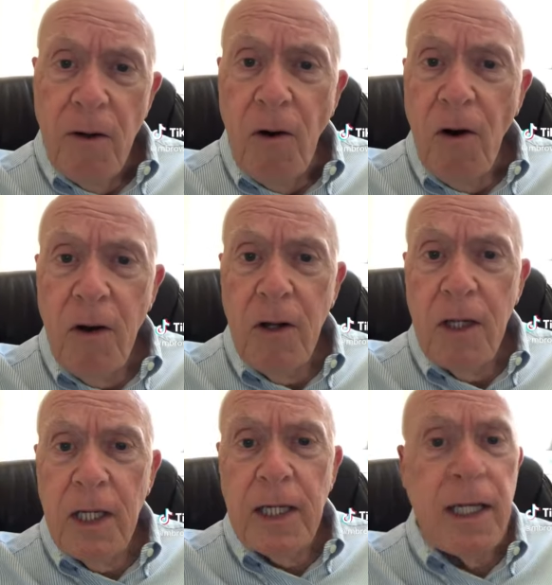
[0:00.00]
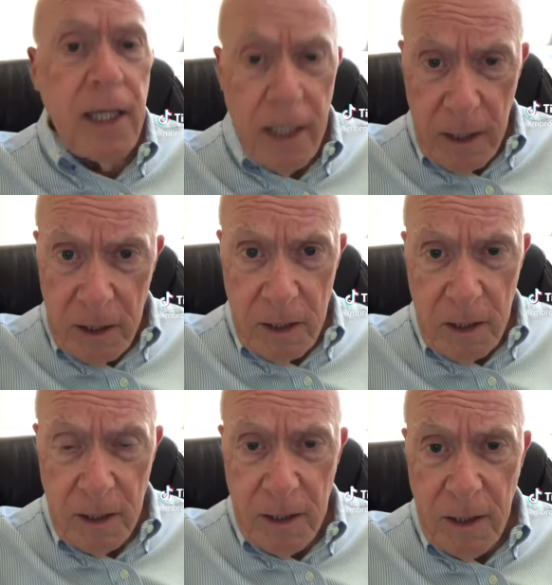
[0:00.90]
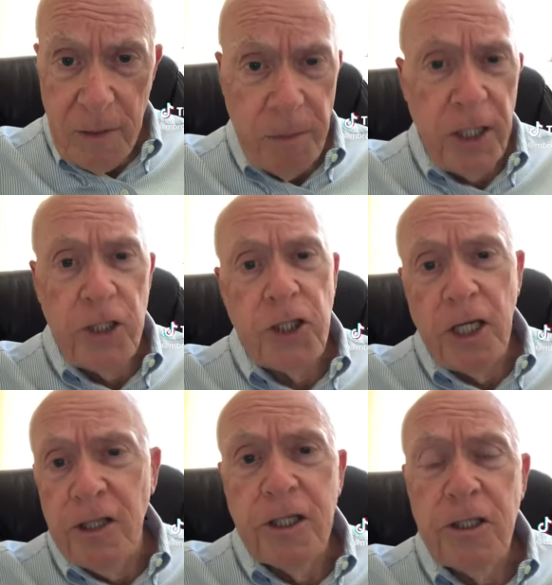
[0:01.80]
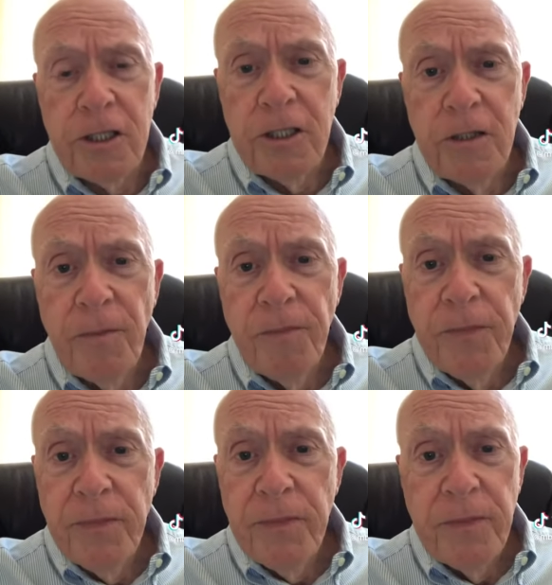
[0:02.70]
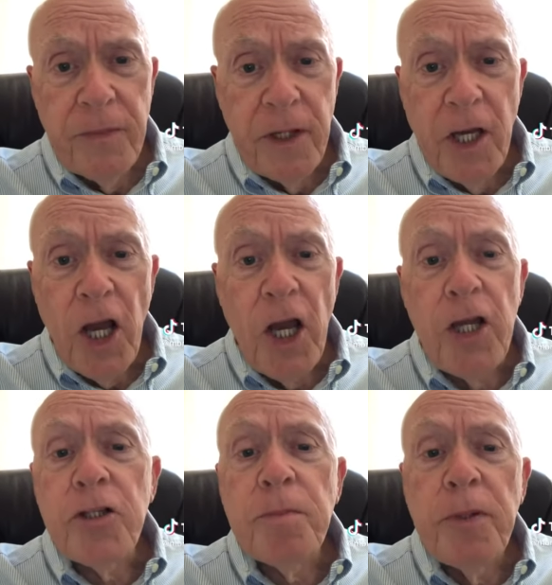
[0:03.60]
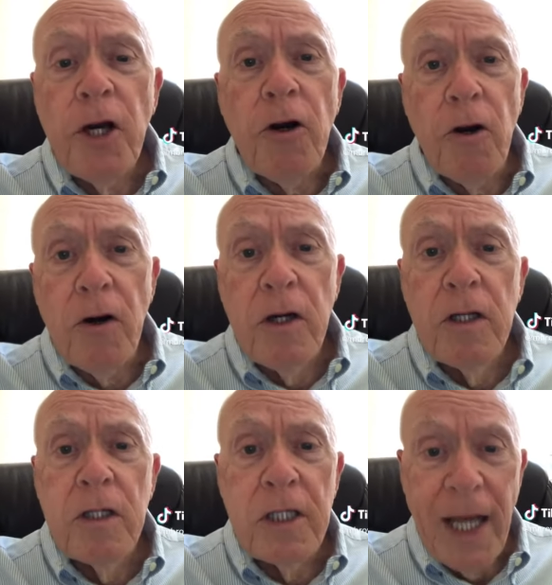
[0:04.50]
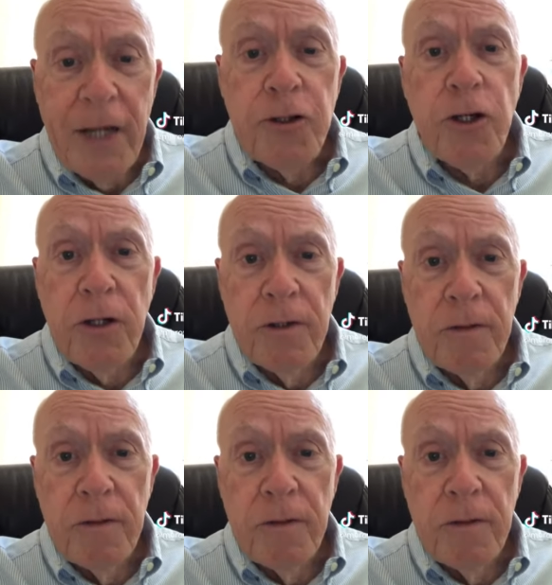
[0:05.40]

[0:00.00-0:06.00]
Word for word: All it is and please heed this, is pure danger.